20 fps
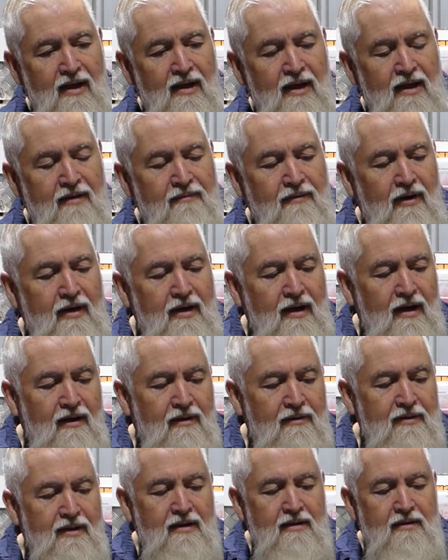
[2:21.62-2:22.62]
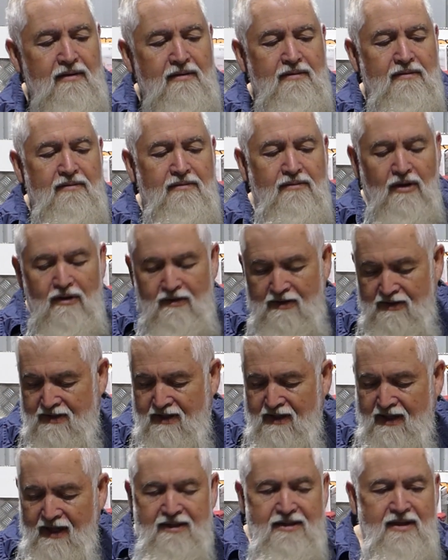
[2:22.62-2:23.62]
if I hold the rockers
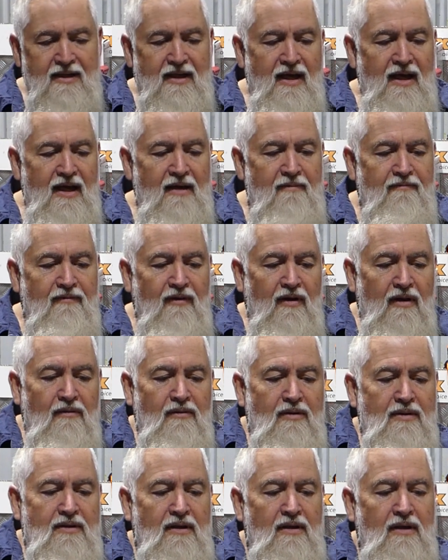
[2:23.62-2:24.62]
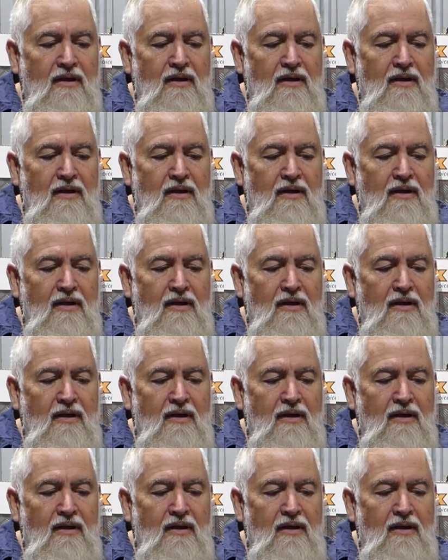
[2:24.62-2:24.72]
against the cam followers,